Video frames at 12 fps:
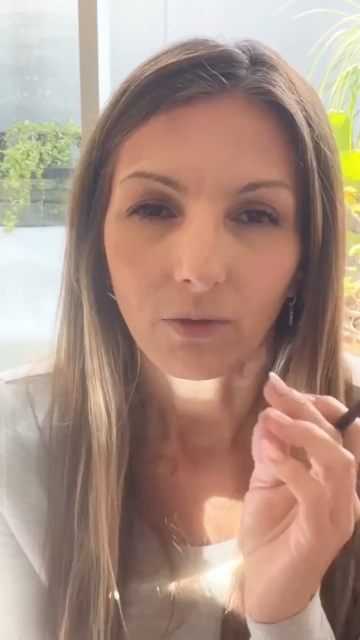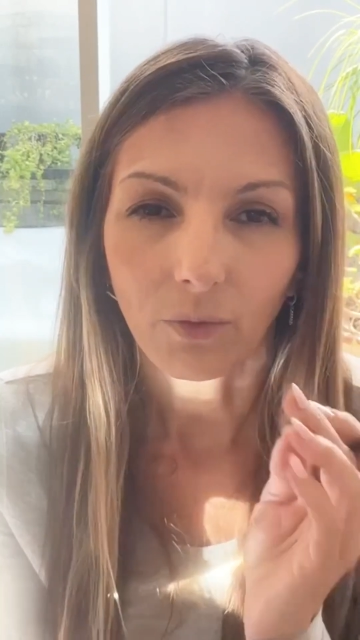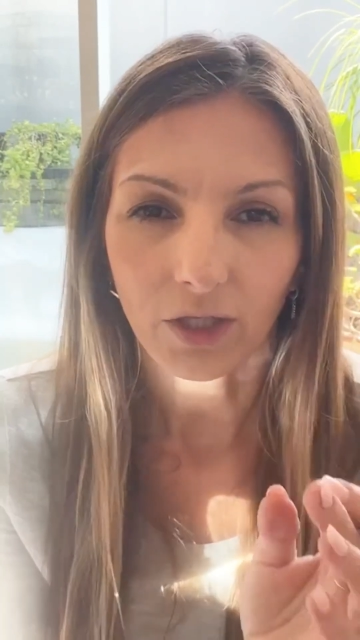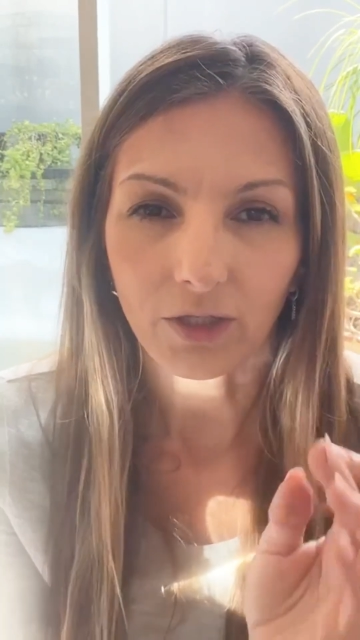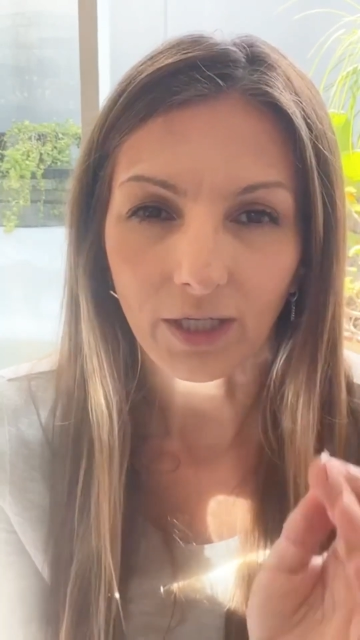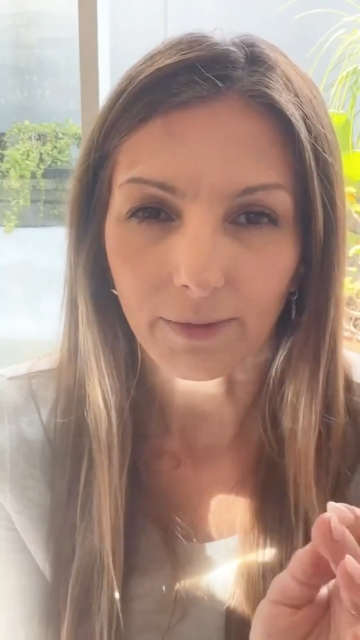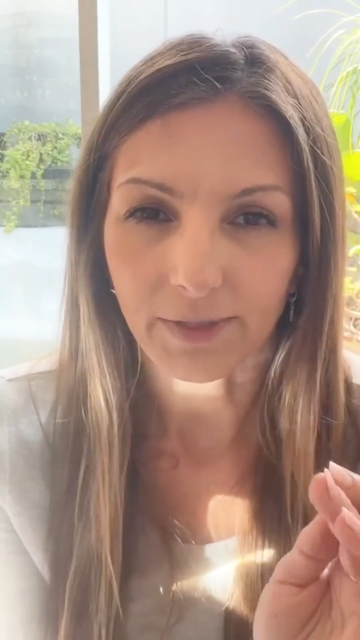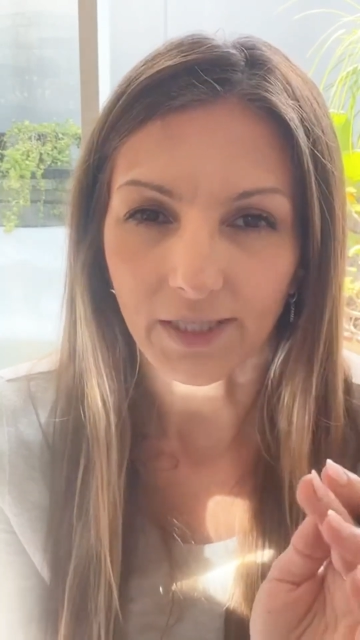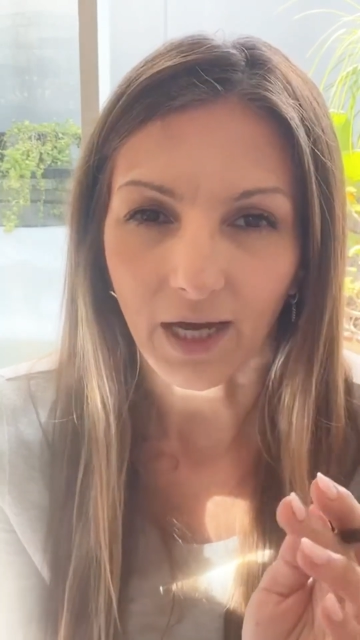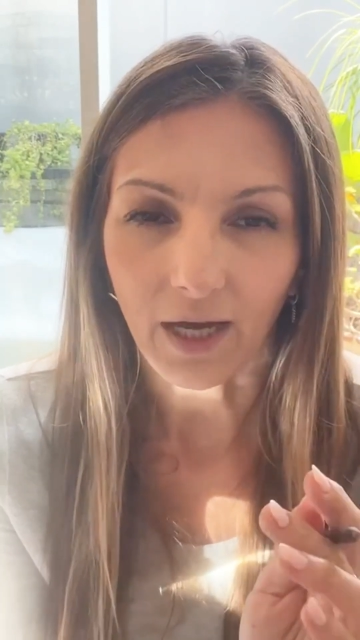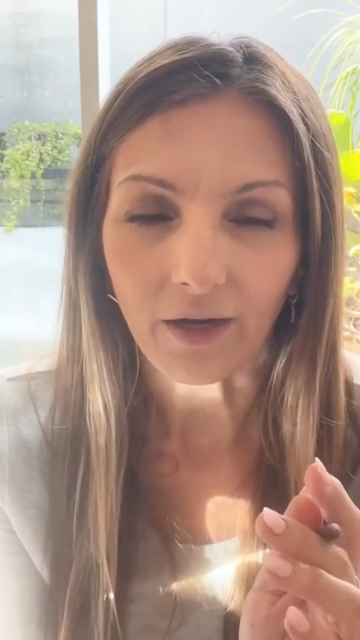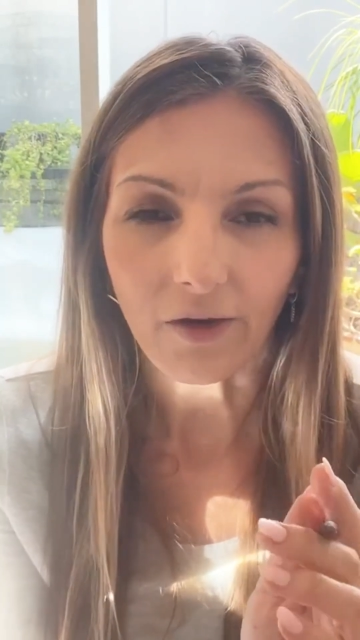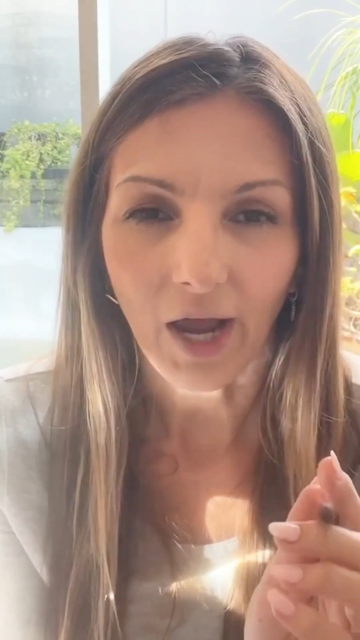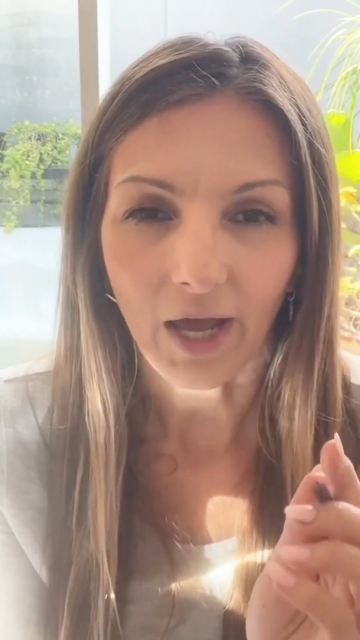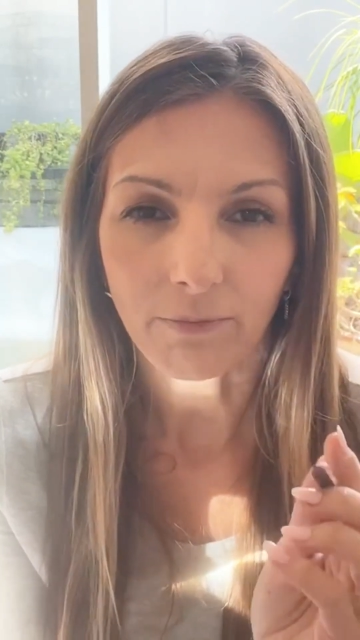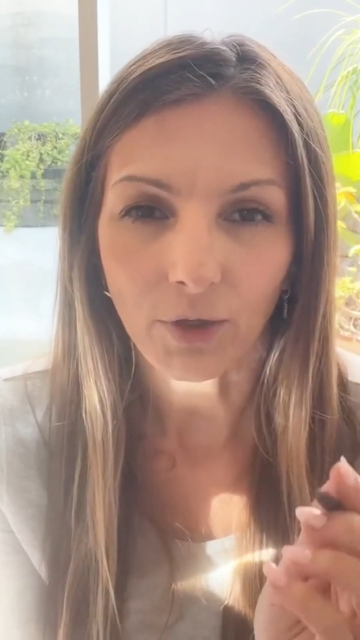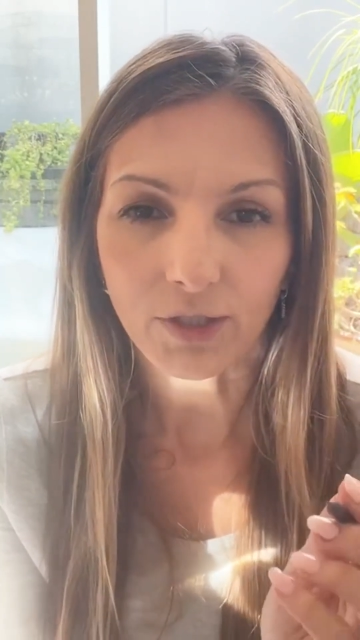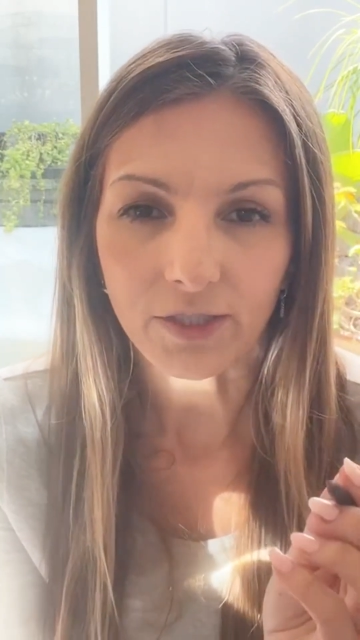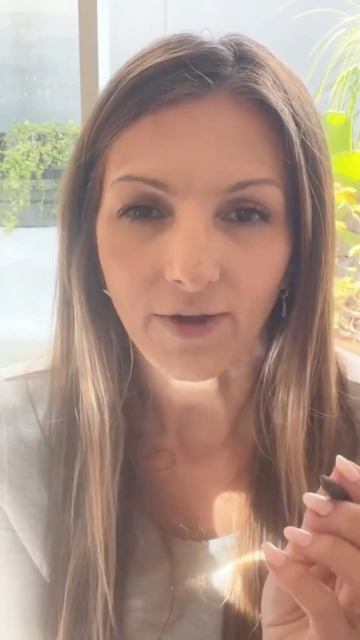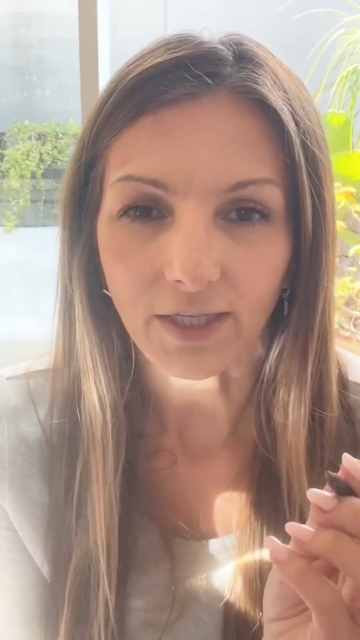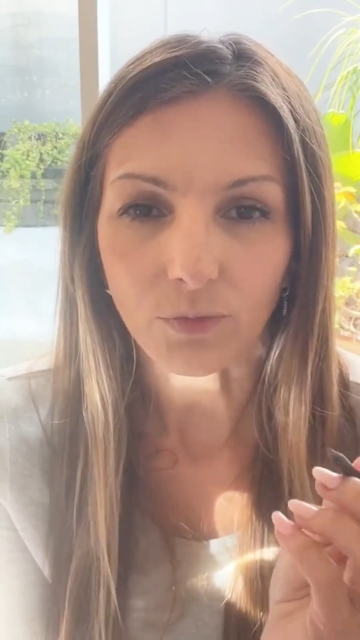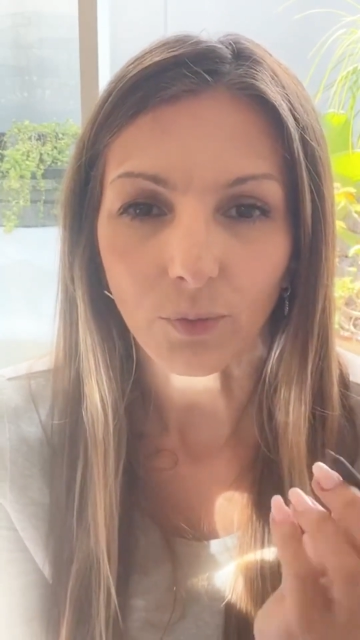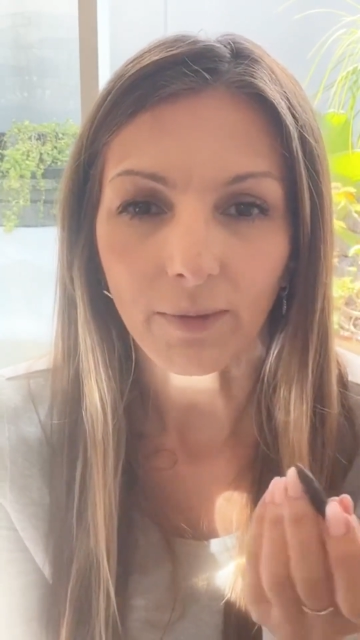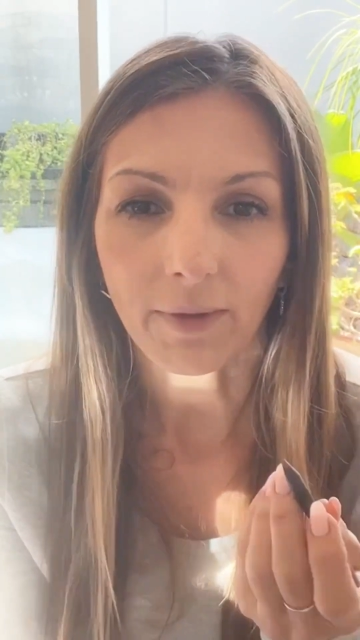where your lips are, and most of
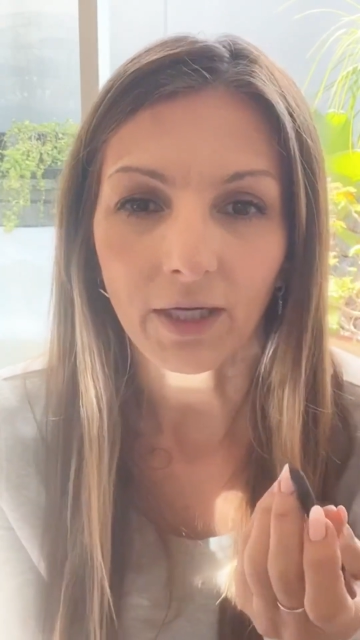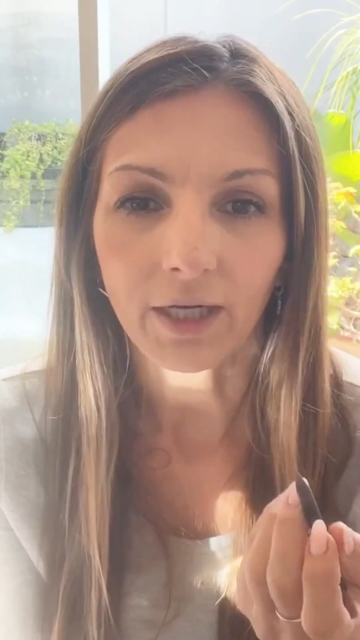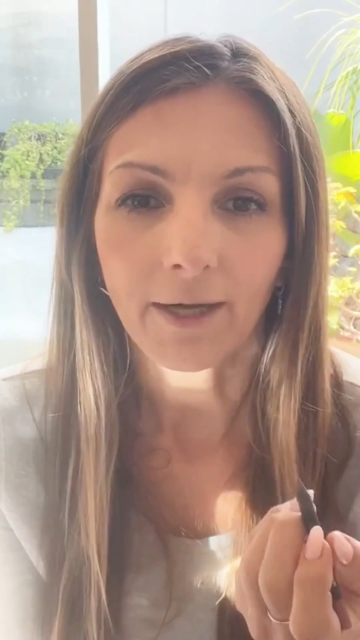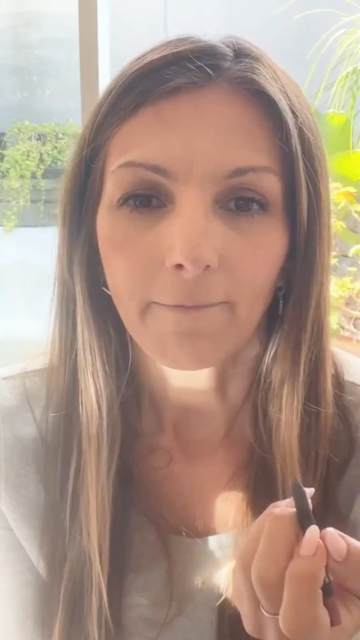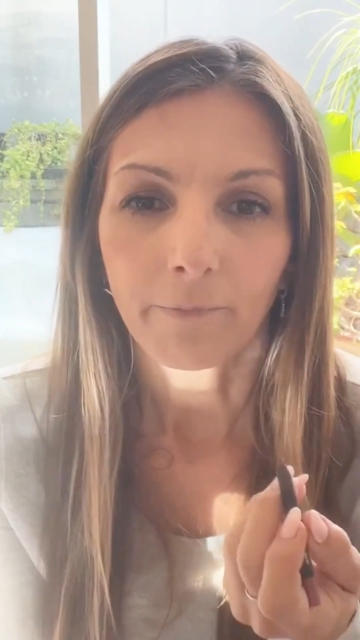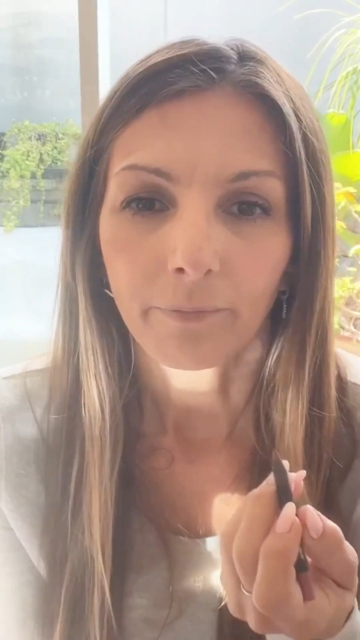us women